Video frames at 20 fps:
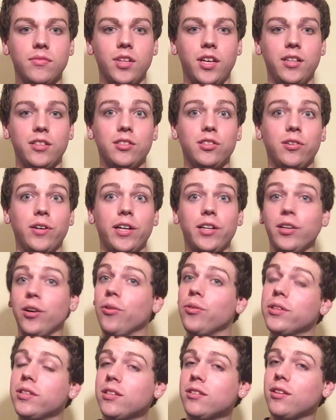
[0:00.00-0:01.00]
And so I know
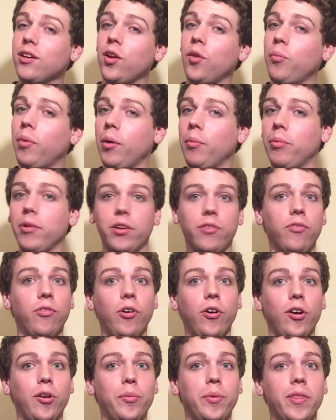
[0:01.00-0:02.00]
this is on a public
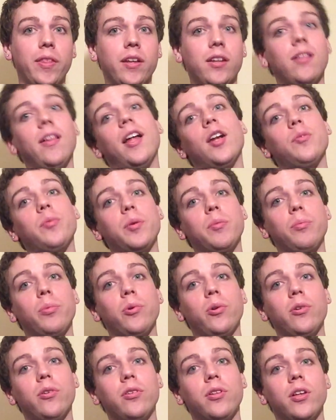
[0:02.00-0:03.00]
forum and that a lot of
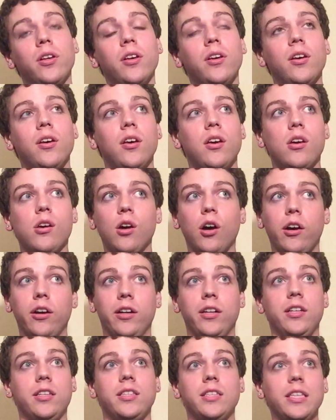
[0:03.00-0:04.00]
people are going
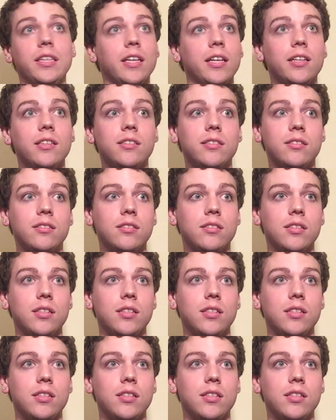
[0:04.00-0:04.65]
to see this.